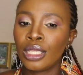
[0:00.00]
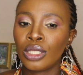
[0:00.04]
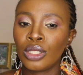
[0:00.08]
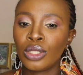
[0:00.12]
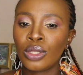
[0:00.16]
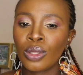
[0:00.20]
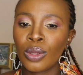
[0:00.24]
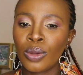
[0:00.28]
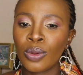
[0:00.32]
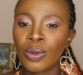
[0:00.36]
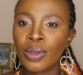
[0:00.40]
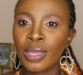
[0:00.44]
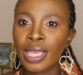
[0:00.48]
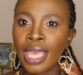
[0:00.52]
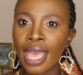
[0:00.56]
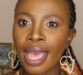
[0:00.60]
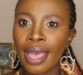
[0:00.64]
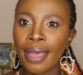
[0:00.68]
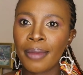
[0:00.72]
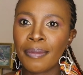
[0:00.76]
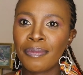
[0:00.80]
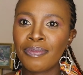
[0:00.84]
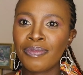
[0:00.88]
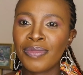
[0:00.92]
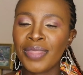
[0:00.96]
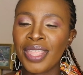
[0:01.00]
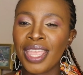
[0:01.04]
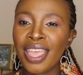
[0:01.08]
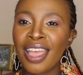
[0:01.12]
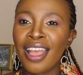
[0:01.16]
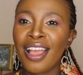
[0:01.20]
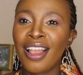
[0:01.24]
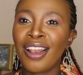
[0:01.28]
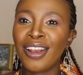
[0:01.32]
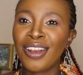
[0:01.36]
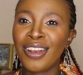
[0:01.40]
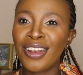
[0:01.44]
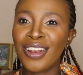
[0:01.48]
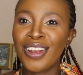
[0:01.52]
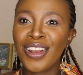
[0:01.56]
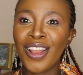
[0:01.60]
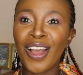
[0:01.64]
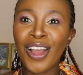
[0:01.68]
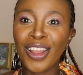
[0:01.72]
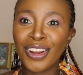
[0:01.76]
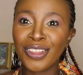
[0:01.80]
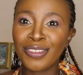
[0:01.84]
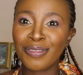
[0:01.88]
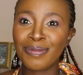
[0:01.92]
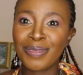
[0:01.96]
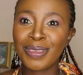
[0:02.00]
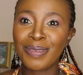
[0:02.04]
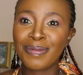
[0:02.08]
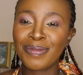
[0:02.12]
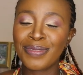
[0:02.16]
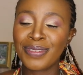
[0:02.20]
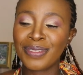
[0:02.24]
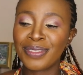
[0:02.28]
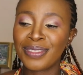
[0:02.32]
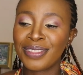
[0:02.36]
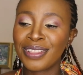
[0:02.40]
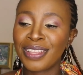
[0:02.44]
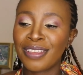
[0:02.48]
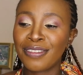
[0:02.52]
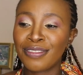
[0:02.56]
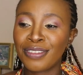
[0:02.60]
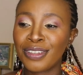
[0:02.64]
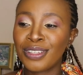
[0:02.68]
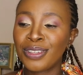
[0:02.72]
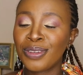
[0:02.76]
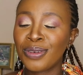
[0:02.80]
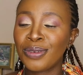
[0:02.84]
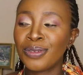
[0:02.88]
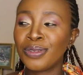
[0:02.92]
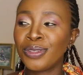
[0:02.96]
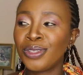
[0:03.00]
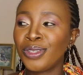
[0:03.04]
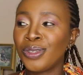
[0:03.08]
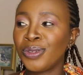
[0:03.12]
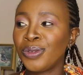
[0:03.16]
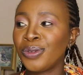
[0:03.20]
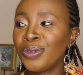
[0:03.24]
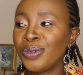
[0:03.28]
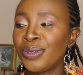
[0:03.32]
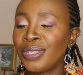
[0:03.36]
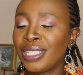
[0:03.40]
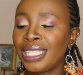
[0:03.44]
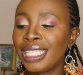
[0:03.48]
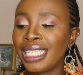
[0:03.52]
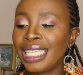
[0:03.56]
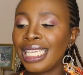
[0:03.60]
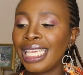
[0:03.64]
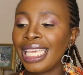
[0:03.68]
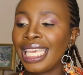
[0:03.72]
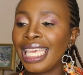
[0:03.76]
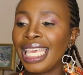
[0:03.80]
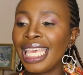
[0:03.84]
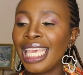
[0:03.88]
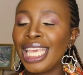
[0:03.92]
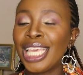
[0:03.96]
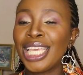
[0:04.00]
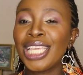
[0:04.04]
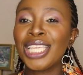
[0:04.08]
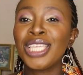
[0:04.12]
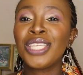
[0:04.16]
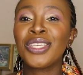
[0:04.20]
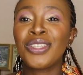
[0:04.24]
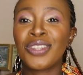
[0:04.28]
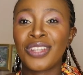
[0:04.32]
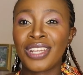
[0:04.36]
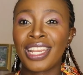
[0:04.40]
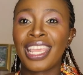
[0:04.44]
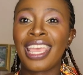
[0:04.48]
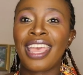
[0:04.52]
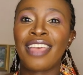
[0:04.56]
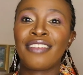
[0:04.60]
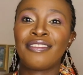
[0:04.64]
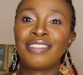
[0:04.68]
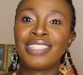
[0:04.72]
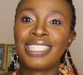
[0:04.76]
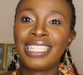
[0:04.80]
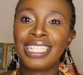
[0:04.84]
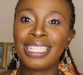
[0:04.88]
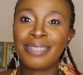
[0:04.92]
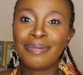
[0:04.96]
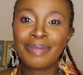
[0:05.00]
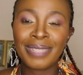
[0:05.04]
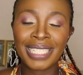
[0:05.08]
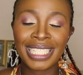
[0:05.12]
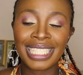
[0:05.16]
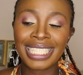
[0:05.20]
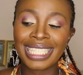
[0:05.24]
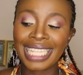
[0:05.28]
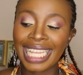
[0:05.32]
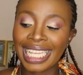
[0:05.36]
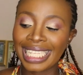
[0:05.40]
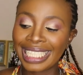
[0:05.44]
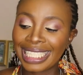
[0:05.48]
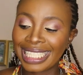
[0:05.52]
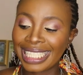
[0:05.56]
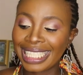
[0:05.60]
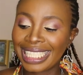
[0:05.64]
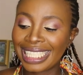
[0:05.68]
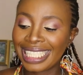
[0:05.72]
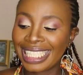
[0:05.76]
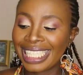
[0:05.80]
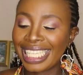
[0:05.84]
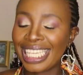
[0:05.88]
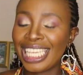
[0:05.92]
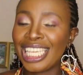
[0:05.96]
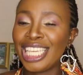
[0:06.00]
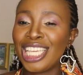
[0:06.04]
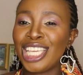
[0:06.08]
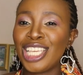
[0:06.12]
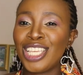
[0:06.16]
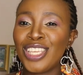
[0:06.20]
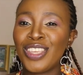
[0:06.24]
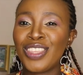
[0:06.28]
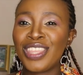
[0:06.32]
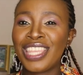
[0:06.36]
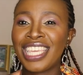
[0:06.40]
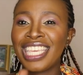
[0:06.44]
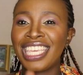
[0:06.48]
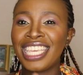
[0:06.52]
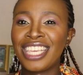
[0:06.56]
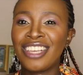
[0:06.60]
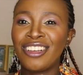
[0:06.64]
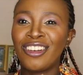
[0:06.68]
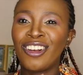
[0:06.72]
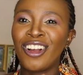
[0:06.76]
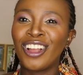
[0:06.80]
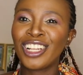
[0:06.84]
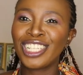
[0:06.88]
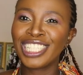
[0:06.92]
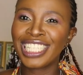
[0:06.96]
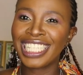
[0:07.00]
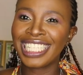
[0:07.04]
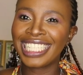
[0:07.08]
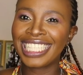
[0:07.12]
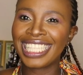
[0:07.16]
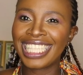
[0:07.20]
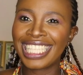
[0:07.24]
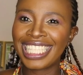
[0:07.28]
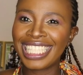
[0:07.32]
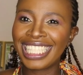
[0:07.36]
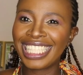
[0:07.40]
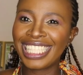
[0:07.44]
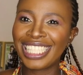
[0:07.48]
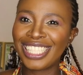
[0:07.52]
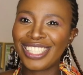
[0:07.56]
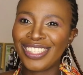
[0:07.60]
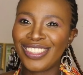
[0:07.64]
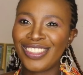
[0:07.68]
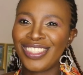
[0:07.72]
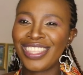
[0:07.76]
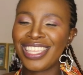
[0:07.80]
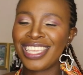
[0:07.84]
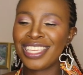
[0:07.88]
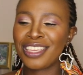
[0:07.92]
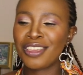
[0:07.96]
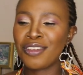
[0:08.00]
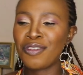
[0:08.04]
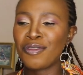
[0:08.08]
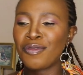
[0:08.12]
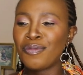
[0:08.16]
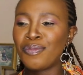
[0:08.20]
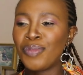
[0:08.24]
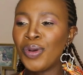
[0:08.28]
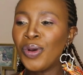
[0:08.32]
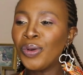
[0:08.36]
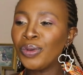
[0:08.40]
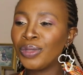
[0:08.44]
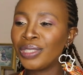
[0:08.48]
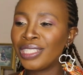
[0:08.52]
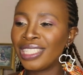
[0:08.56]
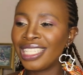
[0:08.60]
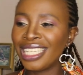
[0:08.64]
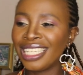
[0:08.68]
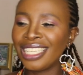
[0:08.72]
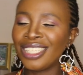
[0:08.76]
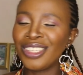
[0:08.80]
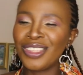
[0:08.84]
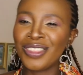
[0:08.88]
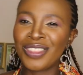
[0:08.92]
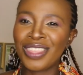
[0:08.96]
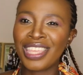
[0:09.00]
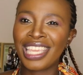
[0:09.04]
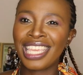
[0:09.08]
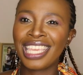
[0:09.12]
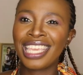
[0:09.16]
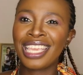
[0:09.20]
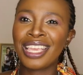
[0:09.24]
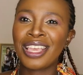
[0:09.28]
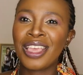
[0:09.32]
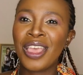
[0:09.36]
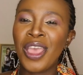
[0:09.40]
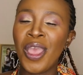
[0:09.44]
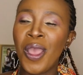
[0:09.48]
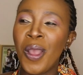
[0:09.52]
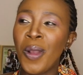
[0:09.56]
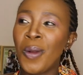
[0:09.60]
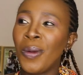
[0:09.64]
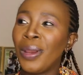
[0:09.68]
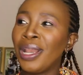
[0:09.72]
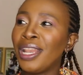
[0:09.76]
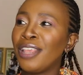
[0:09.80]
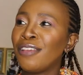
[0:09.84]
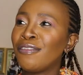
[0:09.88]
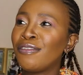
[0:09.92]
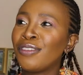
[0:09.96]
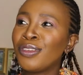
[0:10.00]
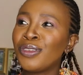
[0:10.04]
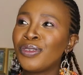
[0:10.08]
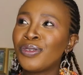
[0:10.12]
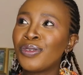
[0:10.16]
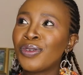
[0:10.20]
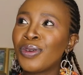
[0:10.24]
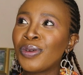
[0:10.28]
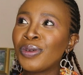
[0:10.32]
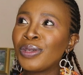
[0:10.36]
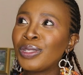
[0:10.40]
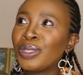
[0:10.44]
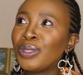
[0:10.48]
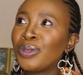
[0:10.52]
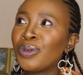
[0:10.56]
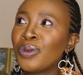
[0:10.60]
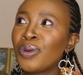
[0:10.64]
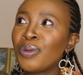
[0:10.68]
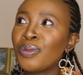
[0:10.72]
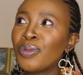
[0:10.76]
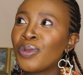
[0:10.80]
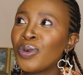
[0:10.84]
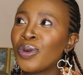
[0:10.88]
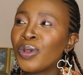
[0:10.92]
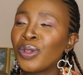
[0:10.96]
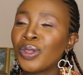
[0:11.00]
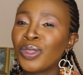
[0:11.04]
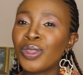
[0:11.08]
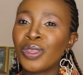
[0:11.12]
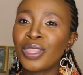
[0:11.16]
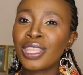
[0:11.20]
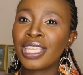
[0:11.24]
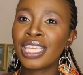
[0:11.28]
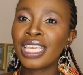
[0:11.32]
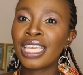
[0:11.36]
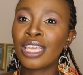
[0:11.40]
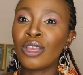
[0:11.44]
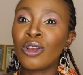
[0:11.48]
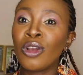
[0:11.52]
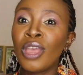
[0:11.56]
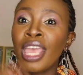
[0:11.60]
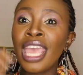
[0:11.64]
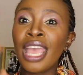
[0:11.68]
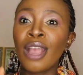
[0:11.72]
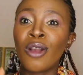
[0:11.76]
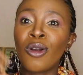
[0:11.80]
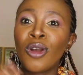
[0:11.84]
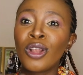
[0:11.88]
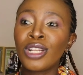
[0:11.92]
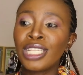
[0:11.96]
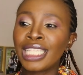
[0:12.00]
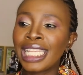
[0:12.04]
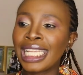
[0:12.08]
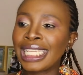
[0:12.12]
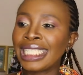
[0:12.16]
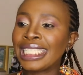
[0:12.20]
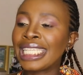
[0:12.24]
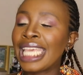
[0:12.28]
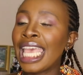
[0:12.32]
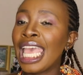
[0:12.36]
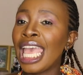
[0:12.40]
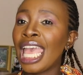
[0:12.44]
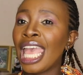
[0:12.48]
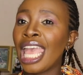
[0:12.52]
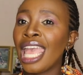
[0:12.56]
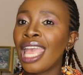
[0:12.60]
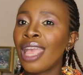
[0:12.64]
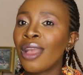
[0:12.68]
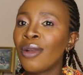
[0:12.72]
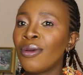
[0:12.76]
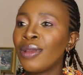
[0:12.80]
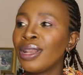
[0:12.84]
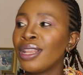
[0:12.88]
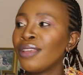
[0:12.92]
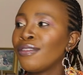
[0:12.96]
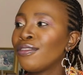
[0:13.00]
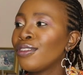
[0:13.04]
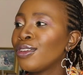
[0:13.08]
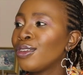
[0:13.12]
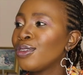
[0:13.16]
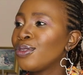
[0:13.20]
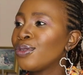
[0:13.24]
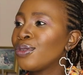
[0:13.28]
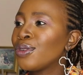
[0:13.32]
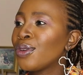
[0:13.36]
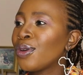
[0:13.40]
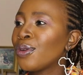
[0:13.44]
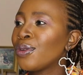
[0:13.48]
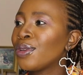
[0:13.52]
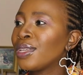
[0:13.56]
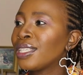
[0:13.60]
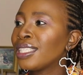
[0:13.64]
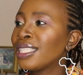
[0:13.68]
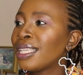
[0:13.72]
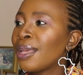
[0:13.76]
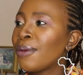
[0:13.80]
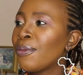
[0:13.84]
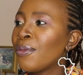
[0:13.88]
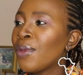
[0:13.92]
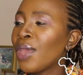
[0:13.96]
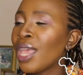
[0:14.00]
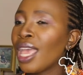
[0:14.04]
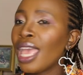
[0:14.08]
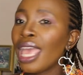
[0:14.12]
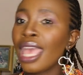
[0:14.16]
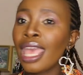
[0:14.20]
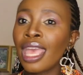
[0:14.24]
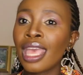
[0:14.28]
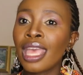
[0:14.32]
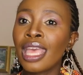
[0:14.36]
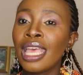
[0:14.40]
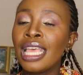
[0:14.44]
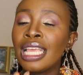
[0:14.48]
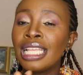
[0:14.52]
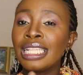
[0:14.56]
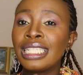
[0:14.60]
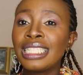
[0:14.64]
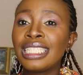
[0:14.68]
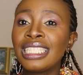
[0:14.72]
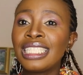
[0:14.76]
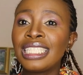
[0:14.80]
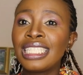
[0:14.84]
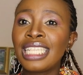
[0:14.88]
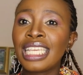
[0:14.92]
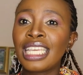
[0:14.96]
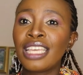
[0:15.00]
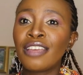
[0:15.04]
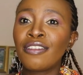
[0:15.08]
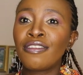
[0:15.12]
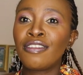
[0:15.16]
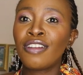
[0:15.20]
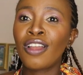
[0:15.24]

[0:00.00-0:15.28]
So yeah, a lot of people never told you, Uti, you're gonna have sleepless nights. You're thinking content this, you're thinking of posting, you're thinking whenever you're going to a mall, you're thinking, eh, content, eh, whenever you're going somewhere, eh, take a